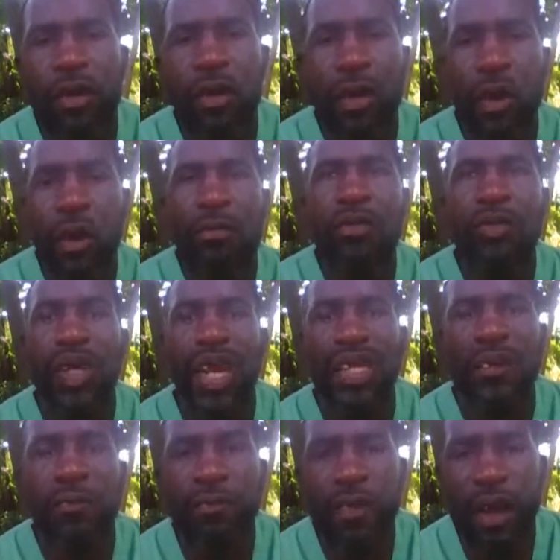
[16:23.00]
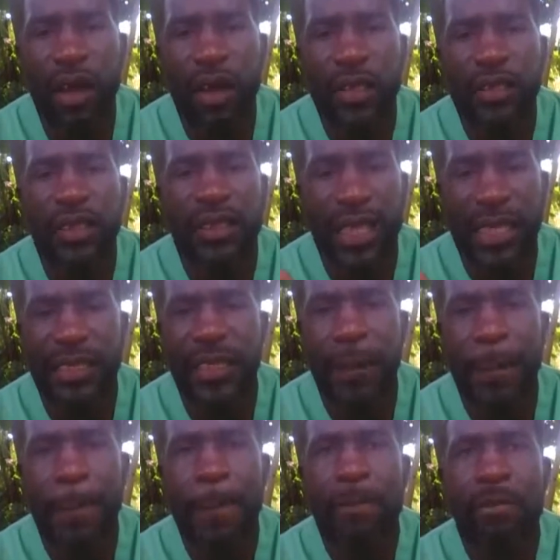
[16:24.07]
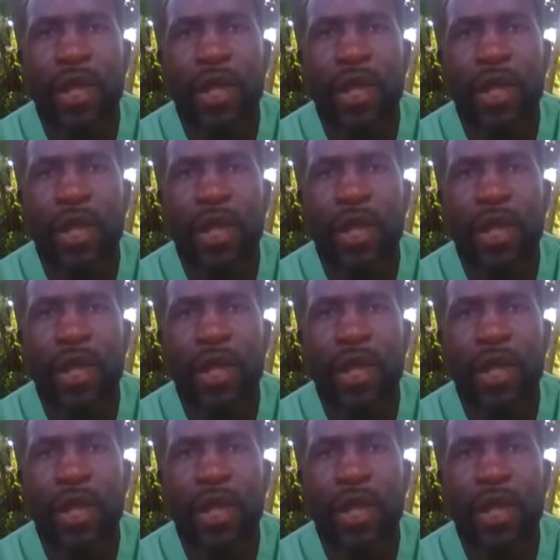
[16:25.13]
comes with a default setting,